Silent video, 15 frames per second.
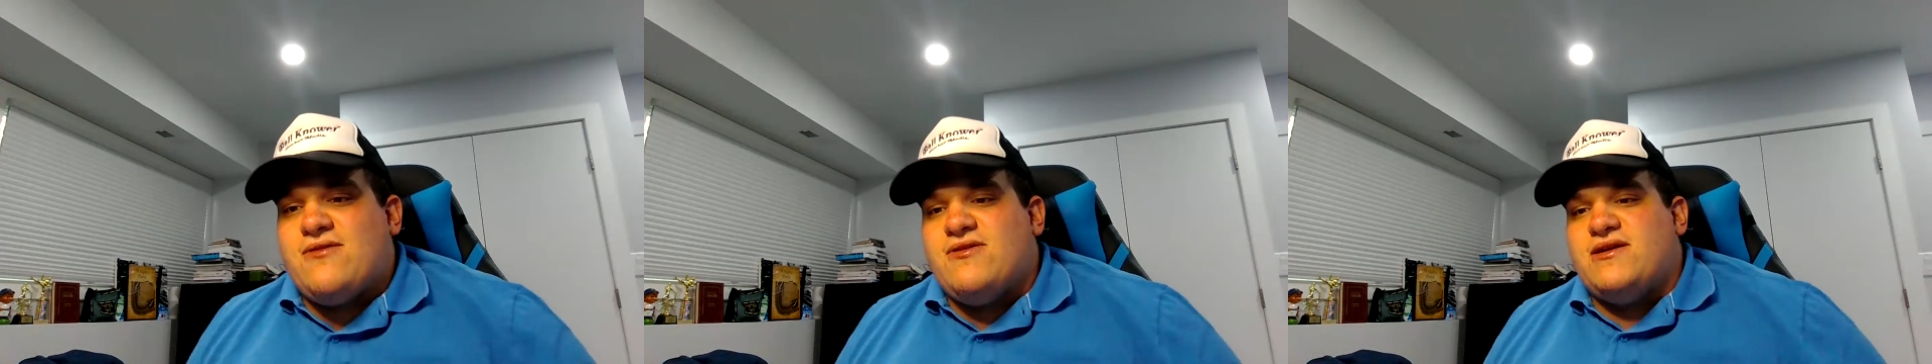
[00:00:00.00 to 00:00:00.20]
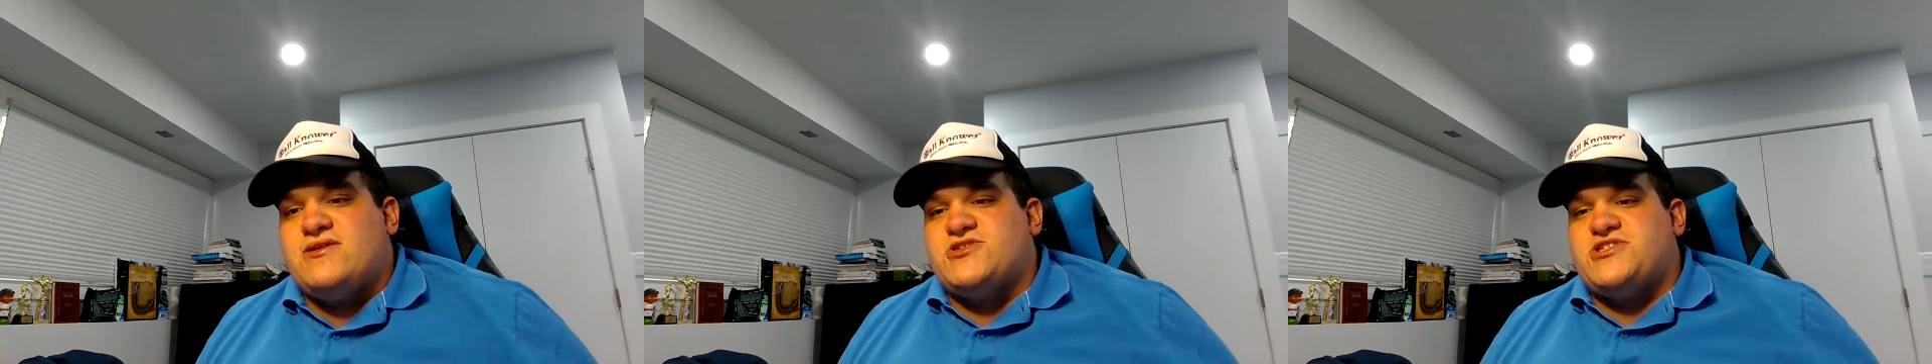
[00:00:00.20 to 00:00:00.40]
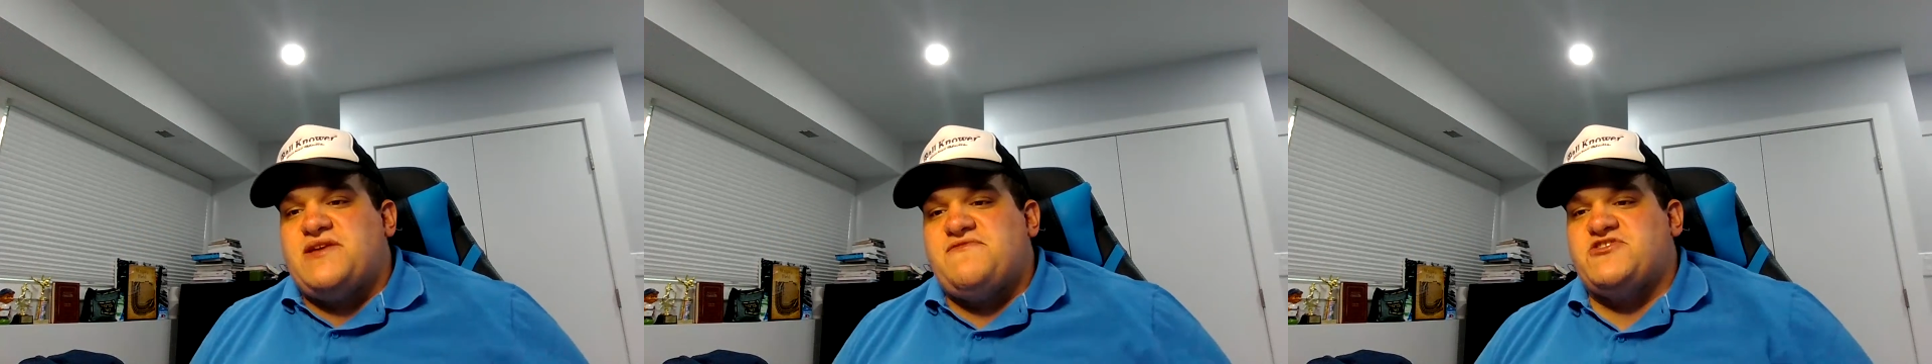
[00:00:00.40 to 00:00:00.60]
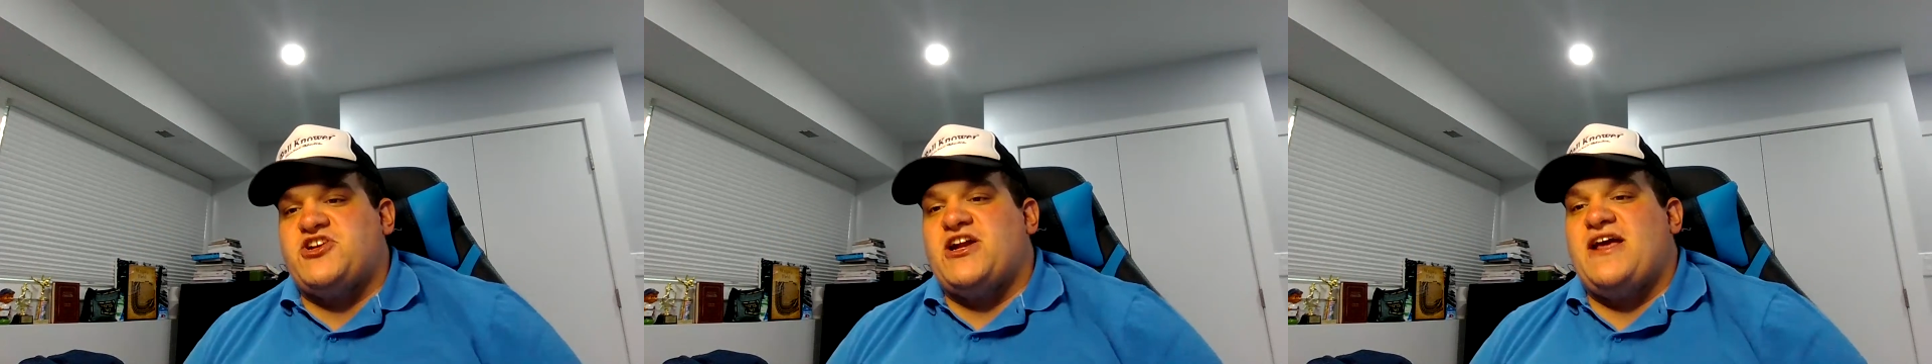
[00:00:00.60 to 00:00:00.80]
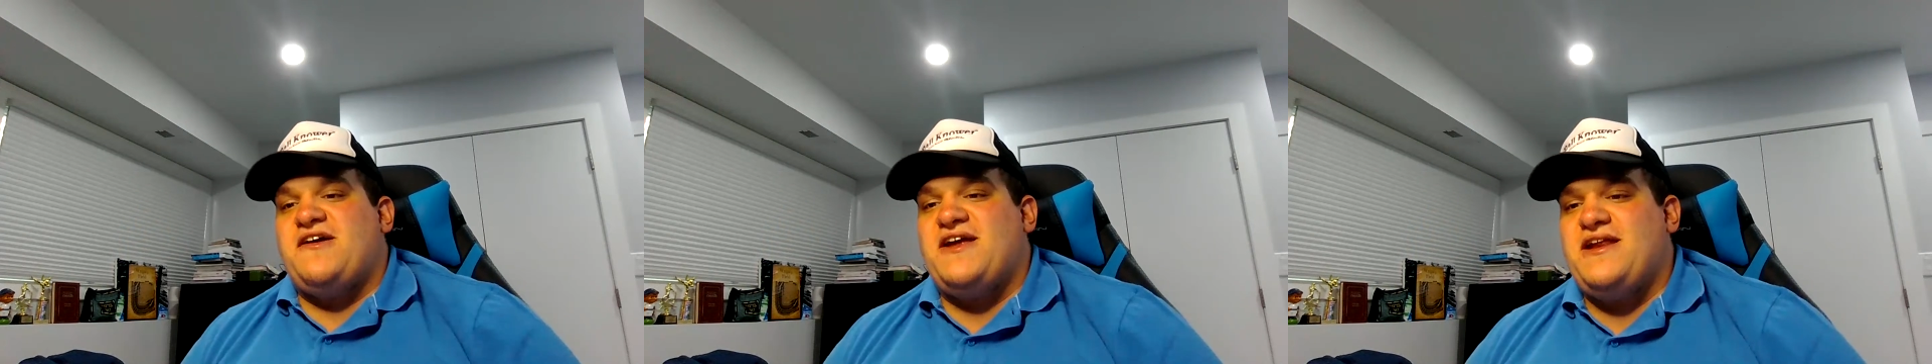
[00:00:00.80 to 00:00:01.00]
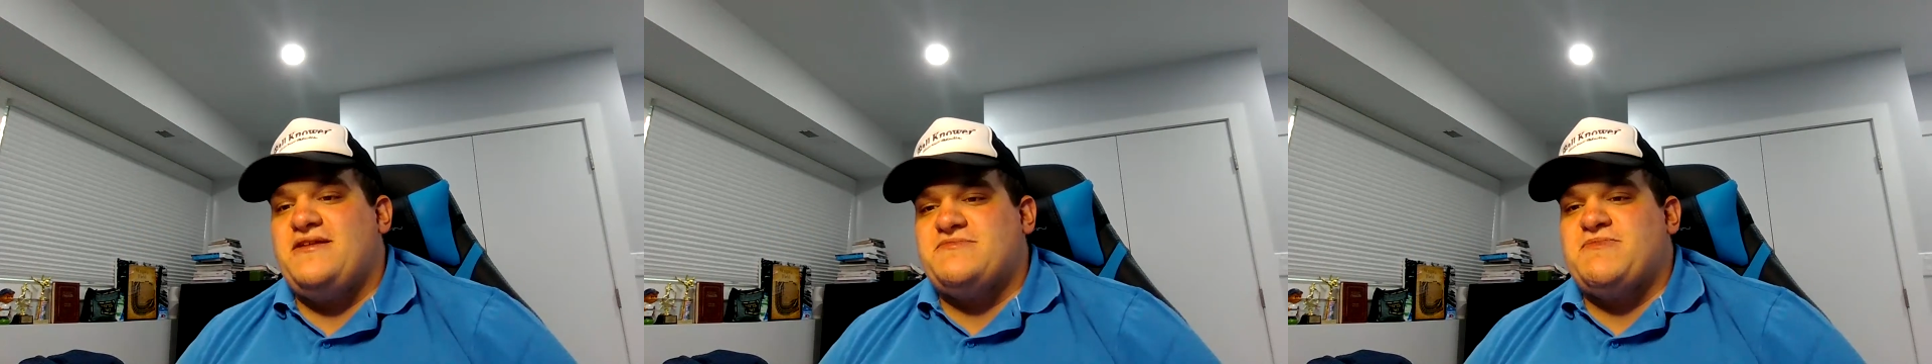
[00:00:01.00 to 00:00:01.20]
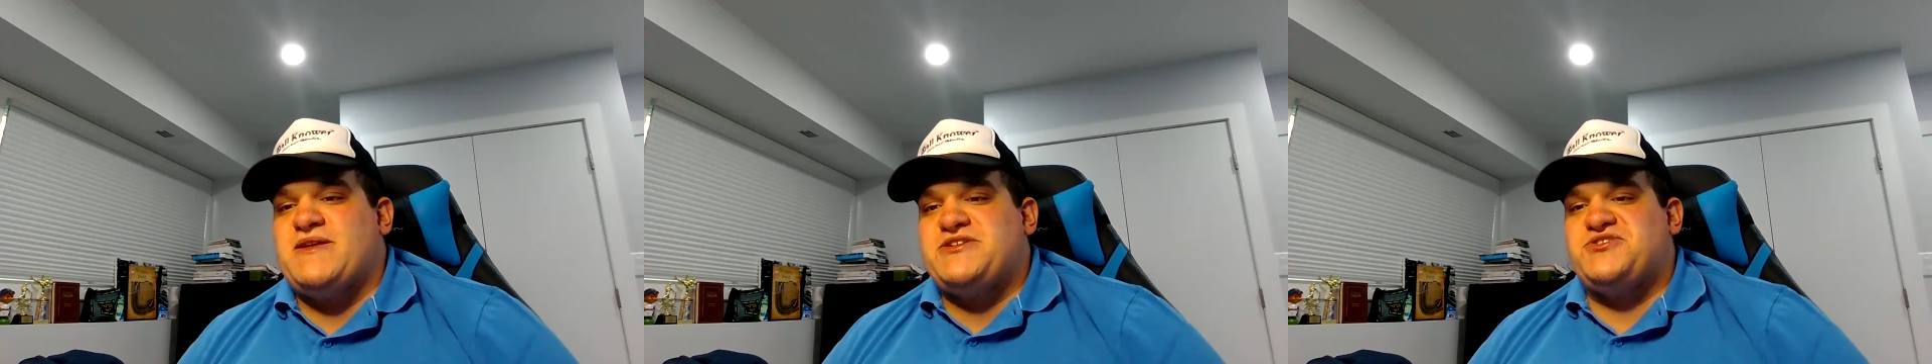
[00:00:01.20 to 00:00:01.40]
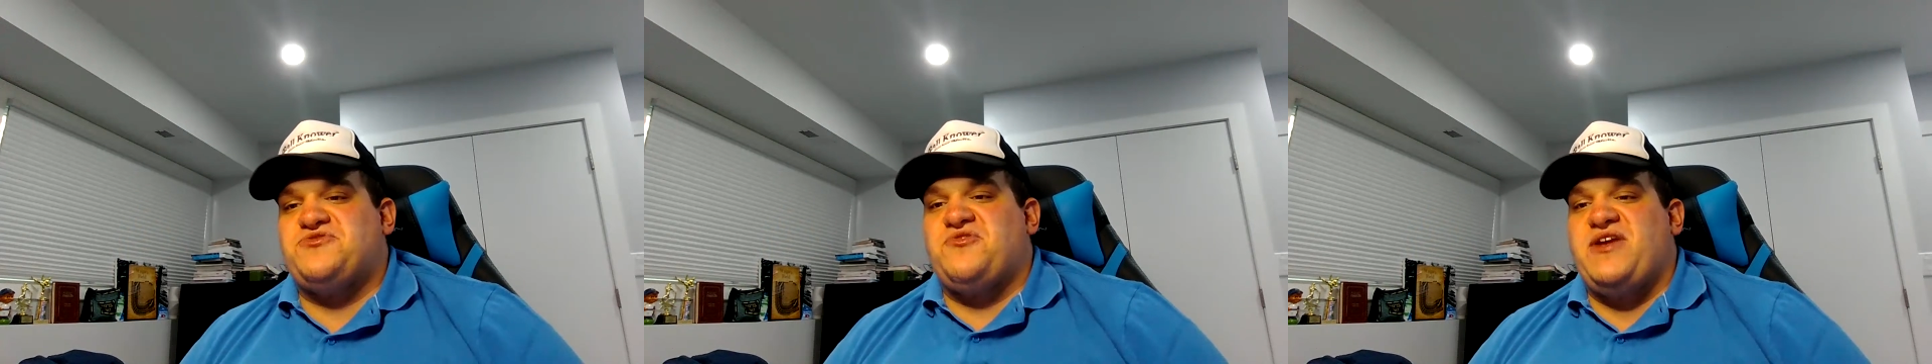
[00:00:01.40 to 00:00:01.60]
Wheeler, 7 shutout innings
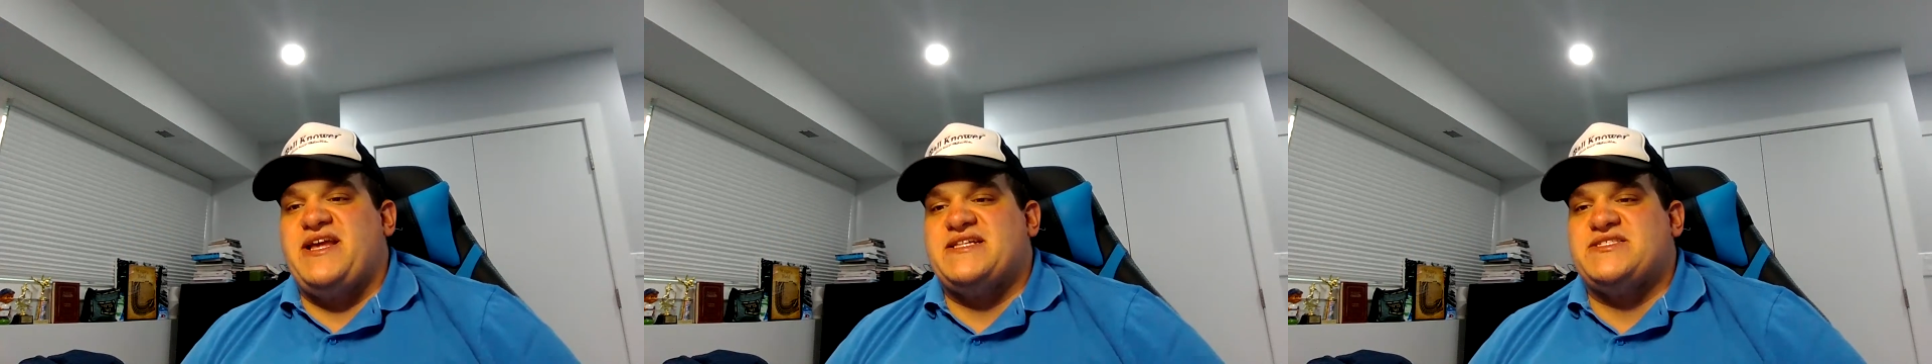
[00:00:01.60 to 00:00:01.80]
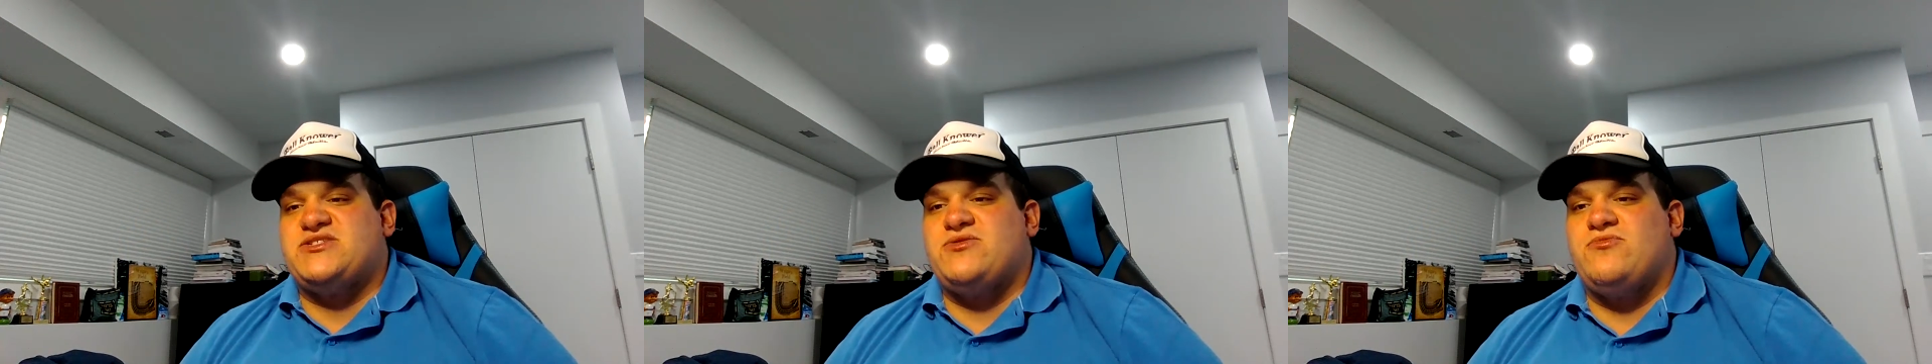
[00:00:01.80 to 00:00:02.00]
pitched, 3 hits,